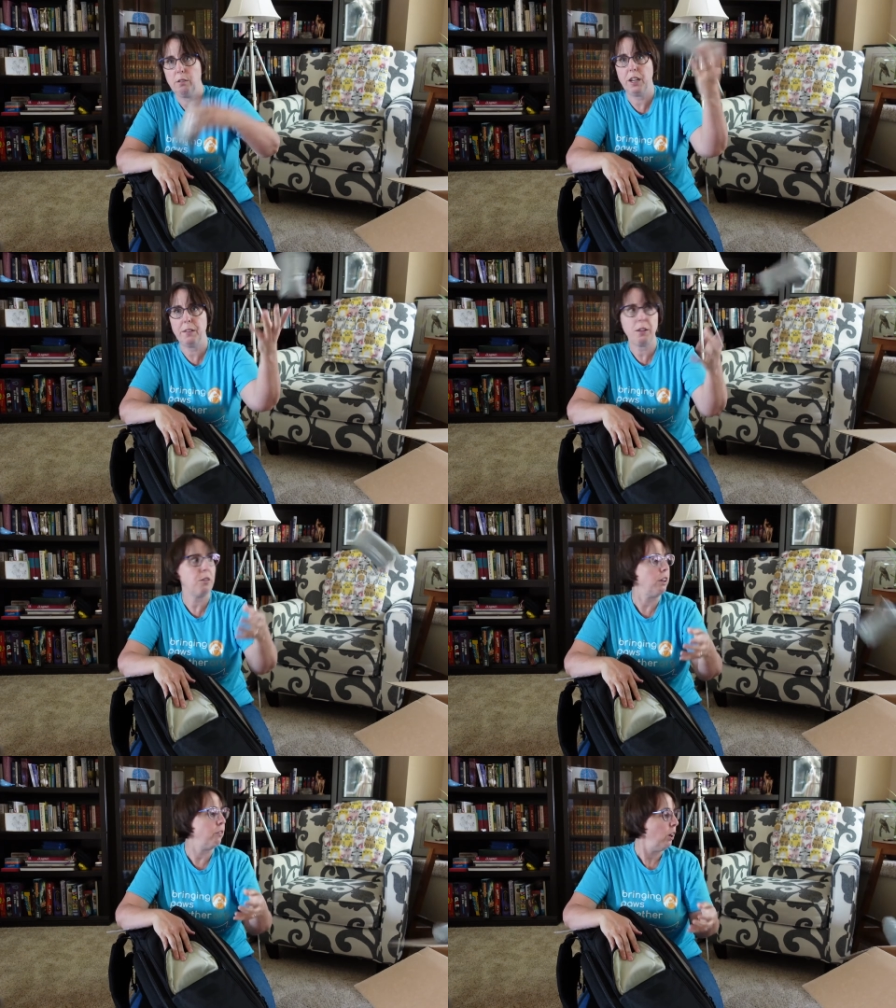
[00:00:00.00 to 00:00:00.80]
Forget this
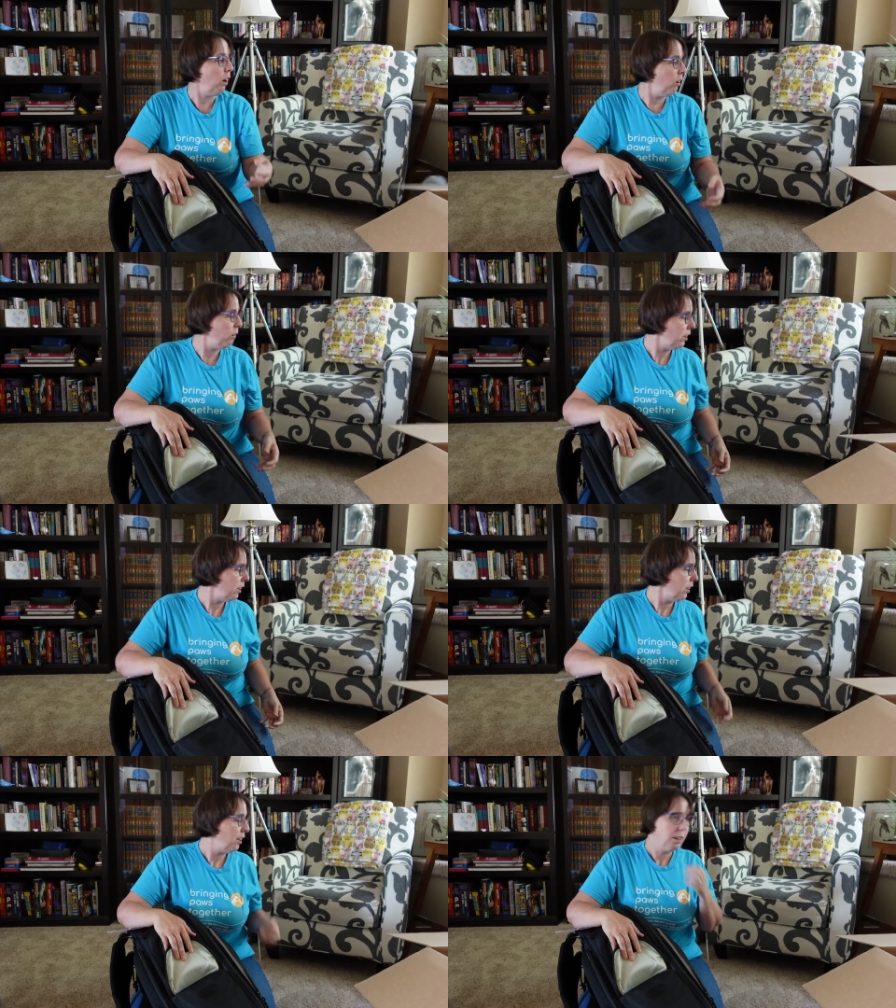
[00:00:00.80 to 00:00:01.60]
stuff. Oh,
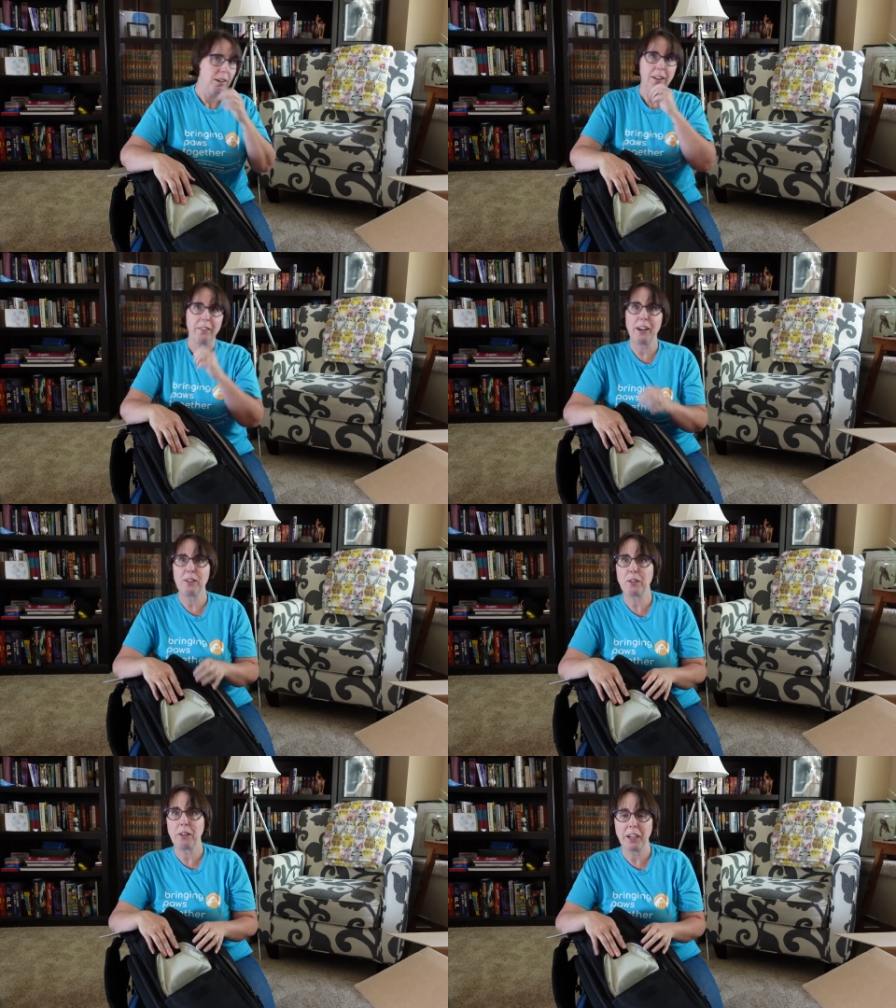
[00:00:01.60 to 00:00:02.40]
that
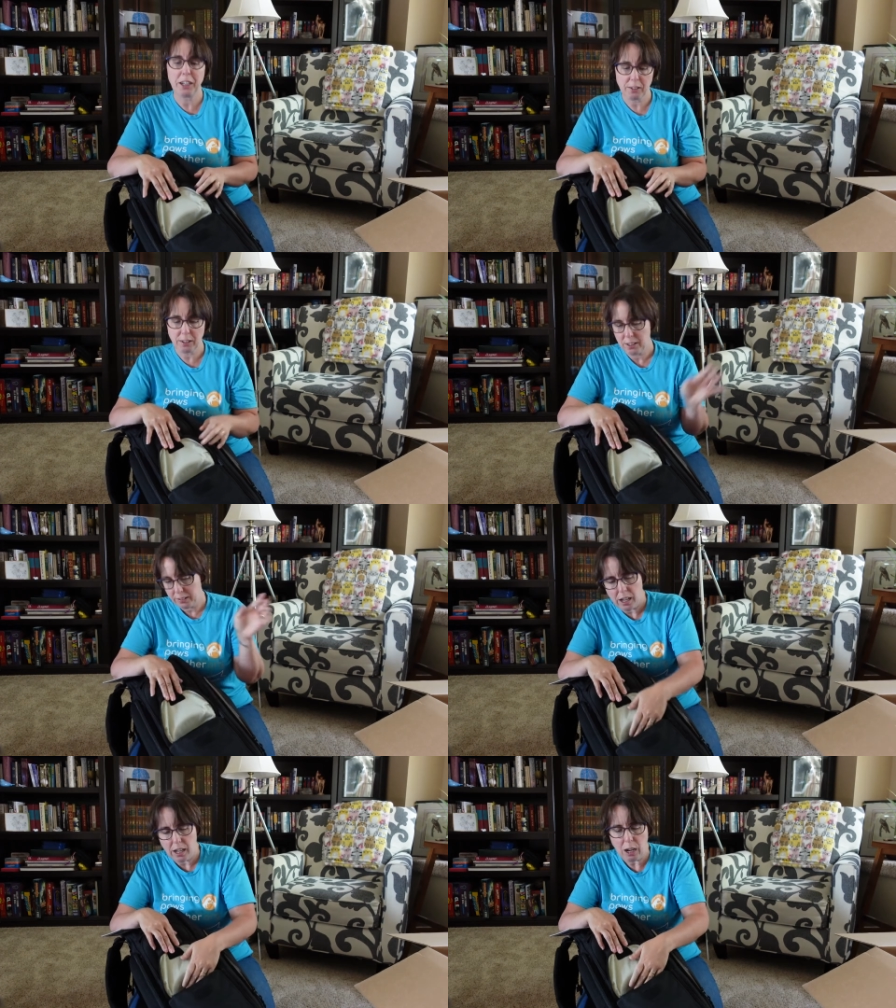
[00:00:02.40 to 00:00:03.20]
was the rain cover.
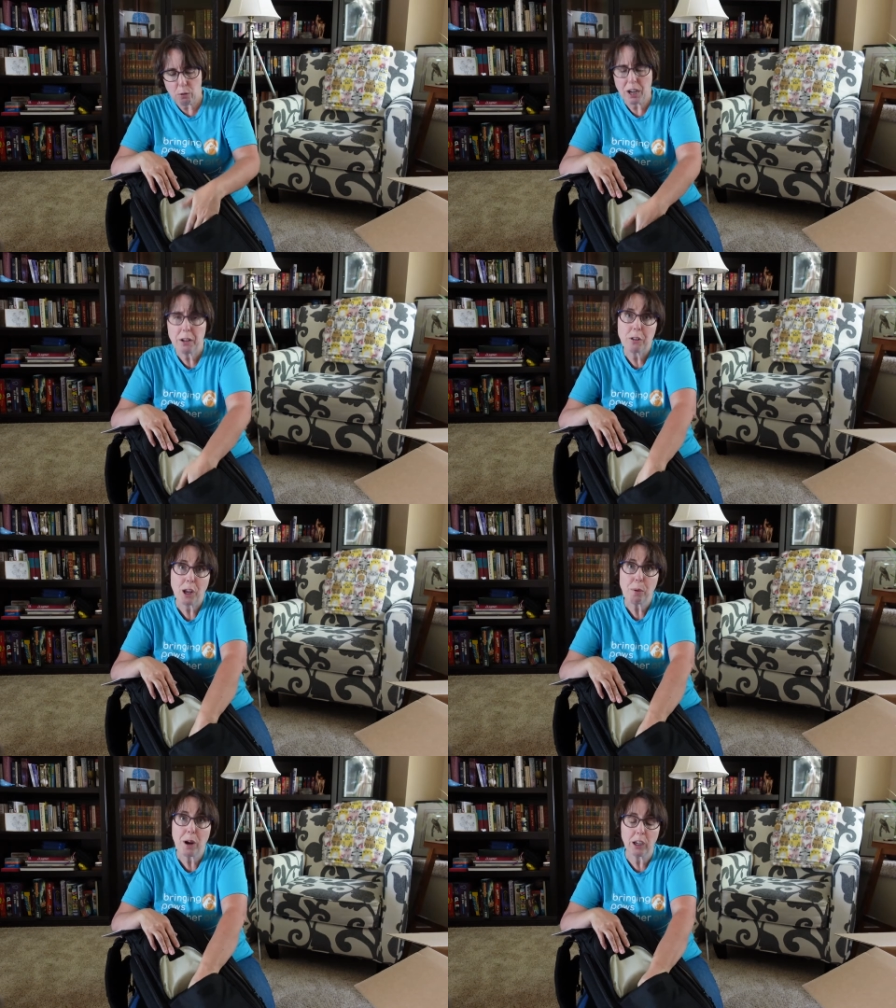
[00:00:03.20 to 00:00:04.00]
Uh, I wanted a
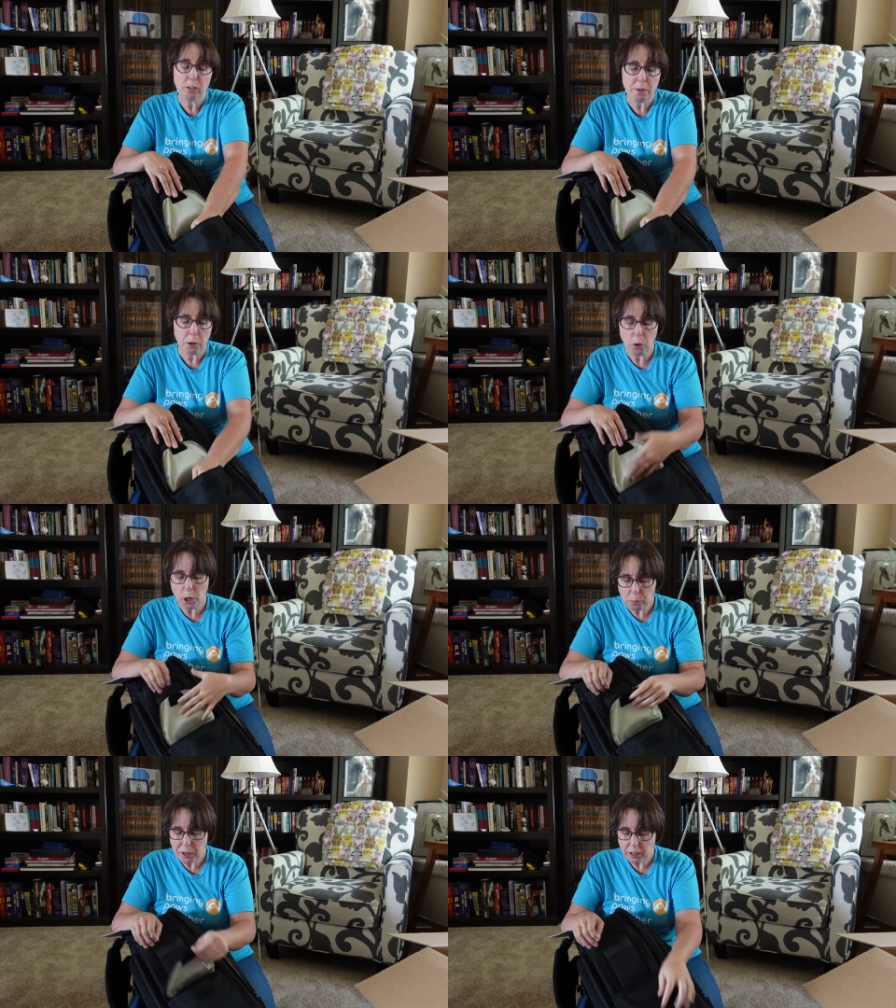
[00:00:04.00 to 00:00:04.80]
side pocket for my
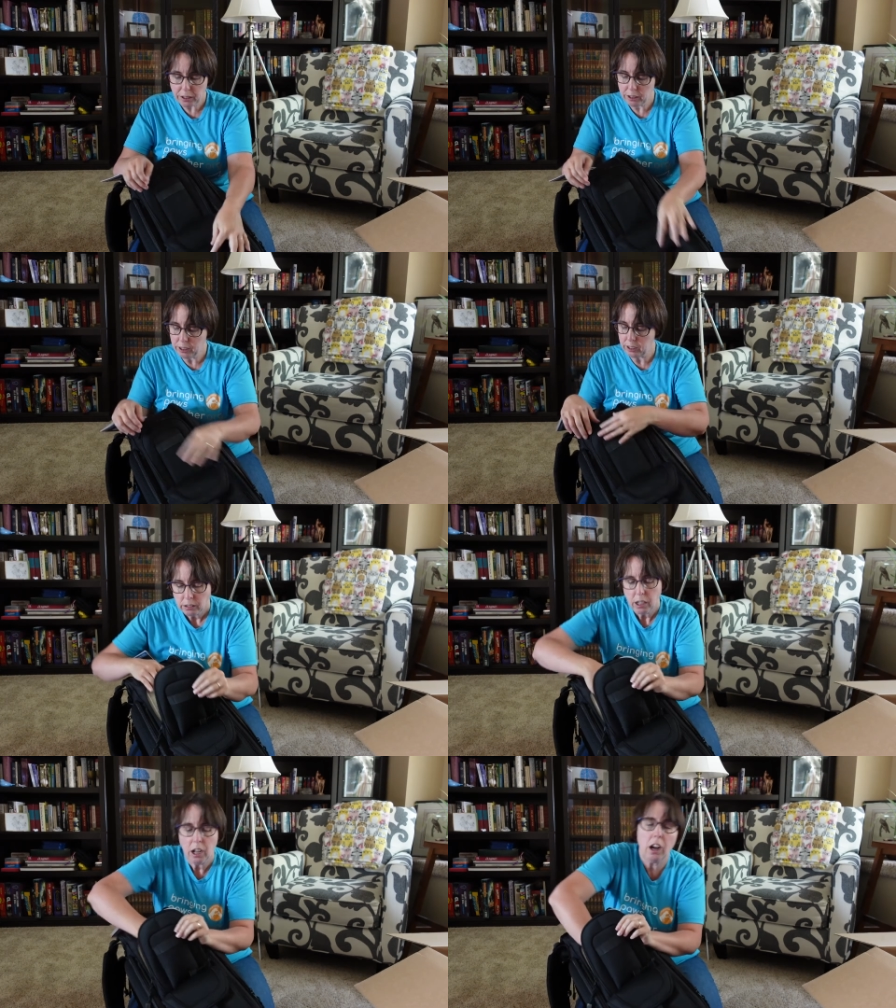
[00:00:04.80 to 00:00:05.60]
water bottle.
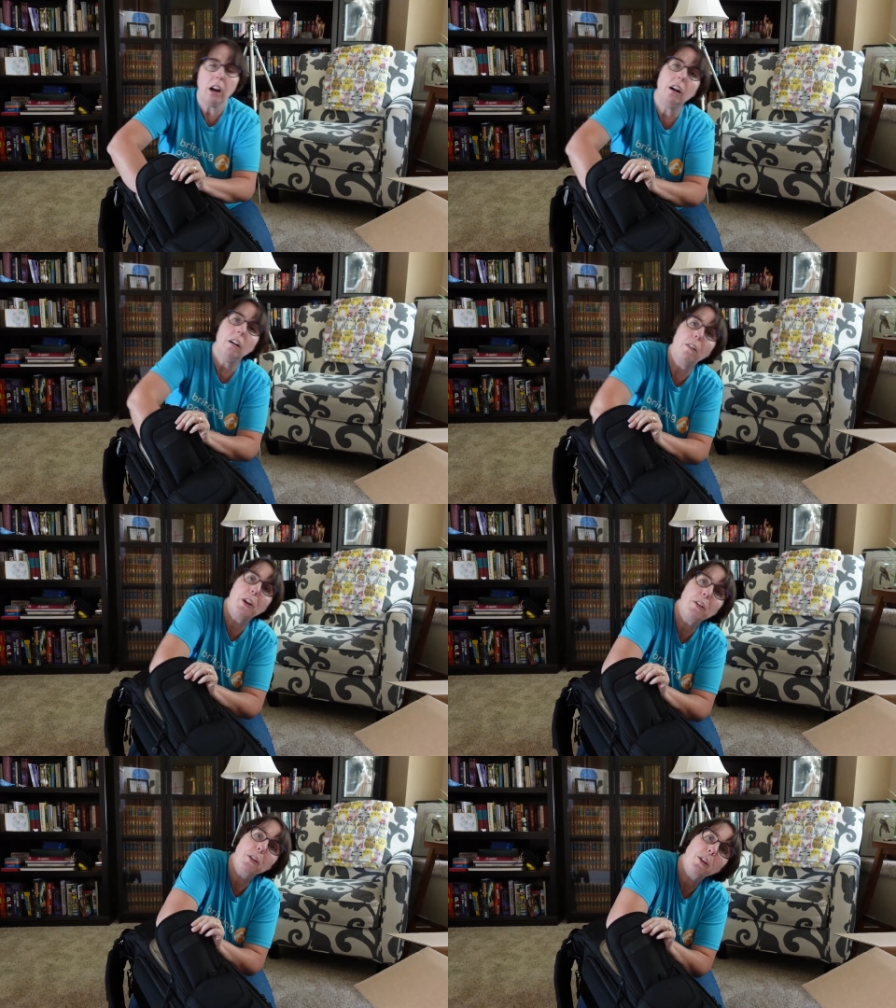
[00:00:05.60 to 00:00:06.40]
Oh,
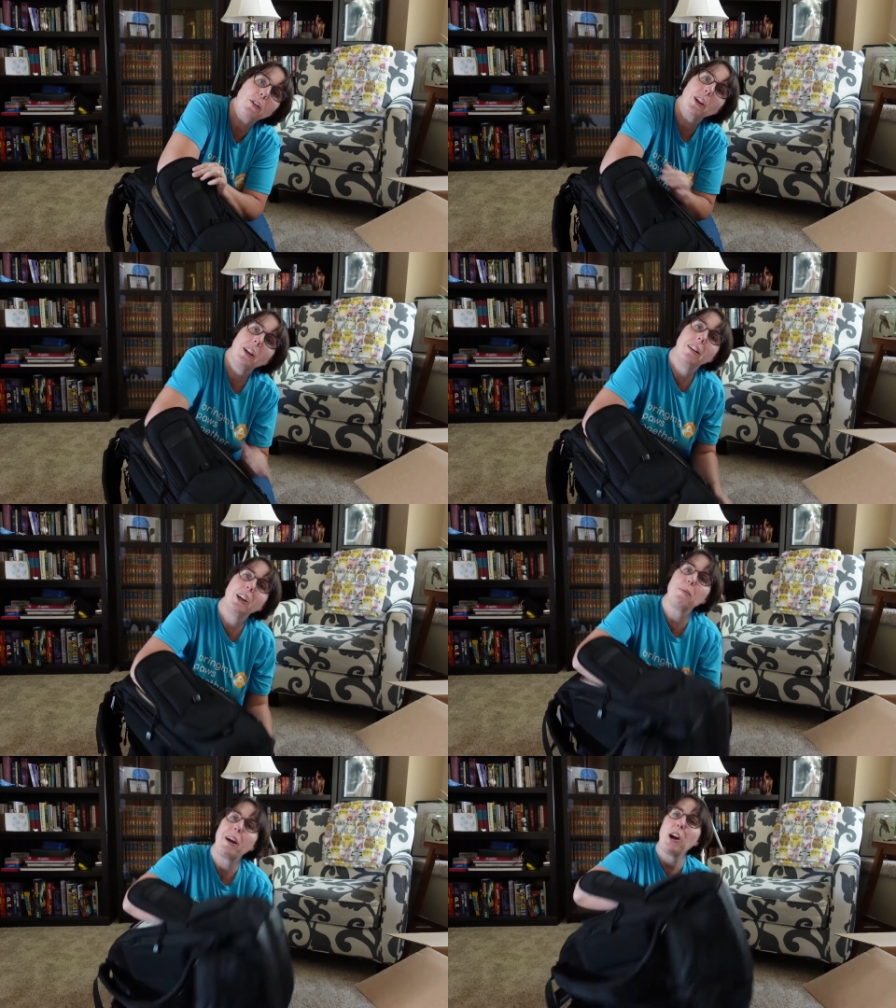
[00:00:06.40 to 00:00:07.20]
this is,
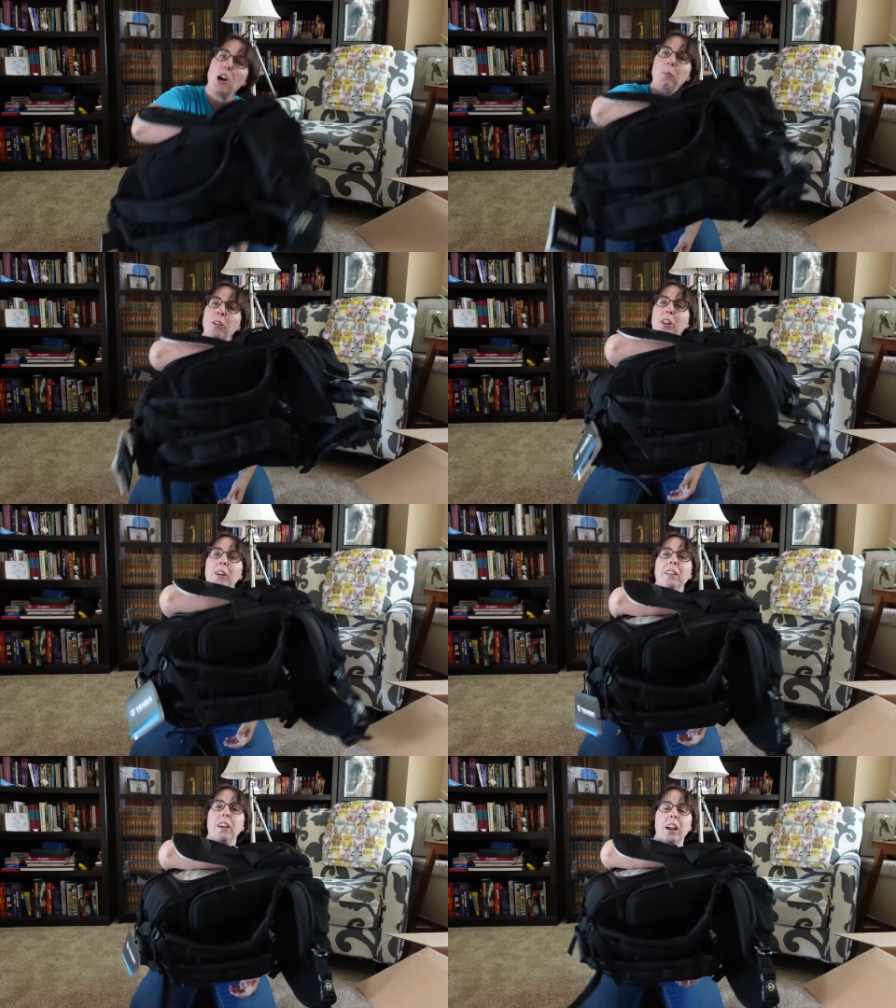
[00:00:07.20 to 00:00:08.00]
look at my arms all the way
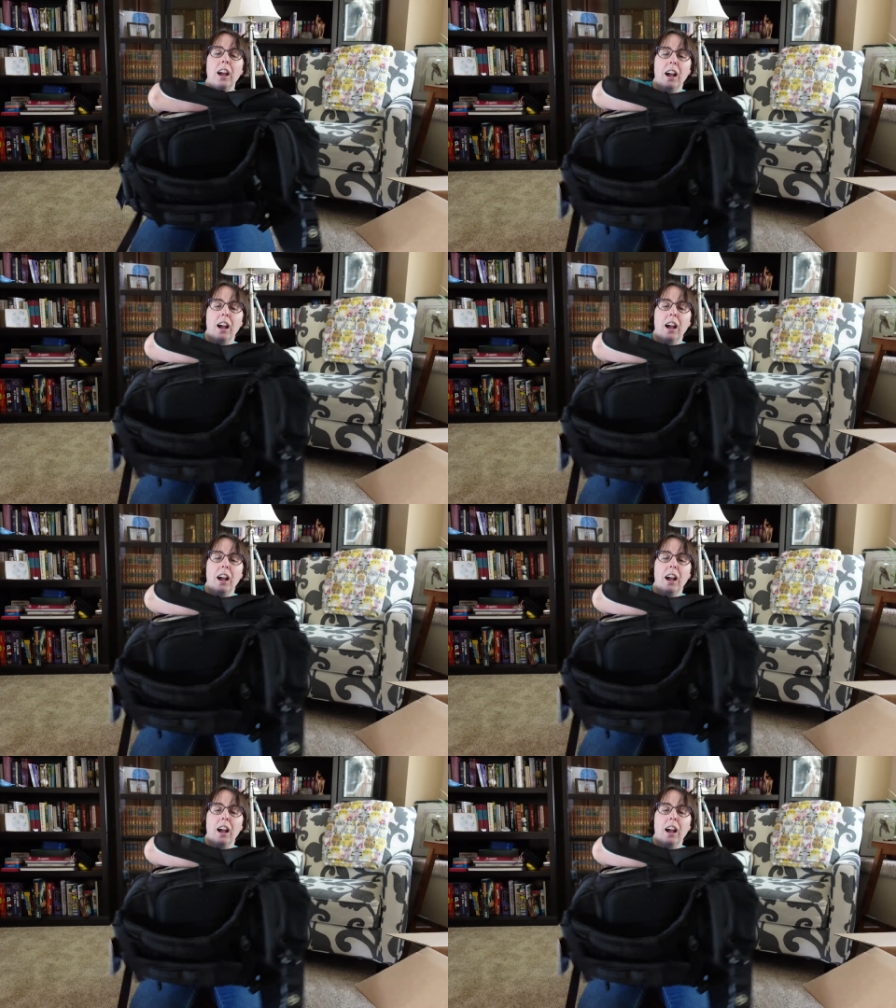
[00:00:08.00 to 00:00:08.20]
in there.